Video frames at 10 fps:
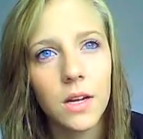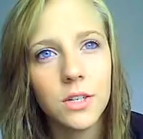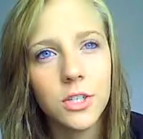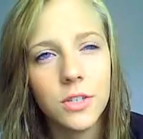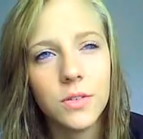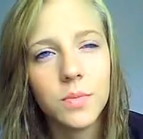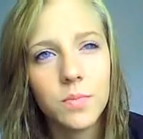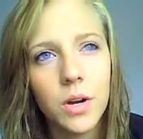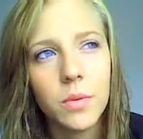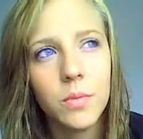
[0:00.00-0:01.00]
She was
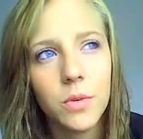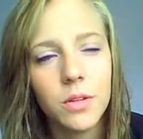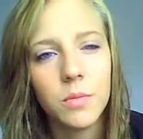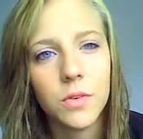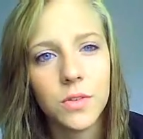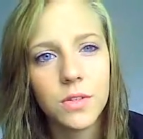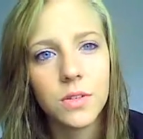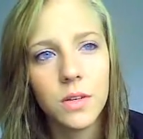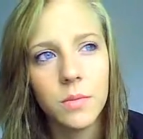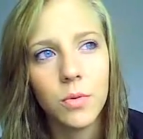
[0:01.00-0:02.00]
probably one of the
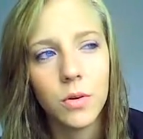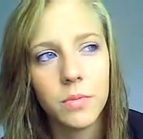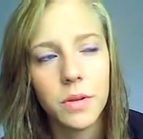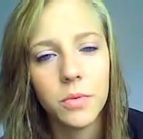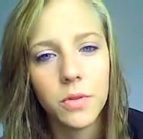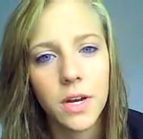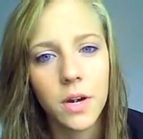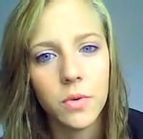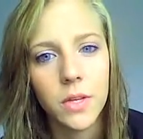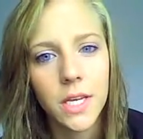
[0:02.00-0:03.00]
most important people that I
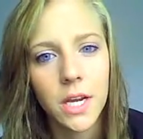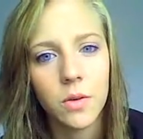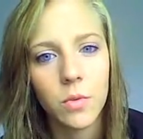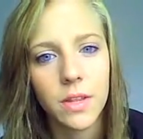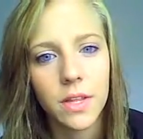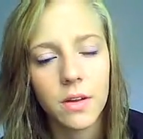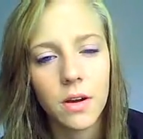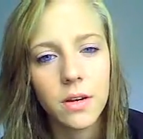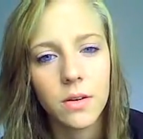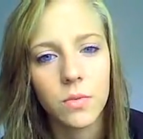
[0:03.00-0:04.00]
really cared what they
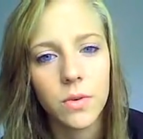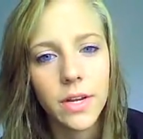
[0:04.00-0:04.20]
thought when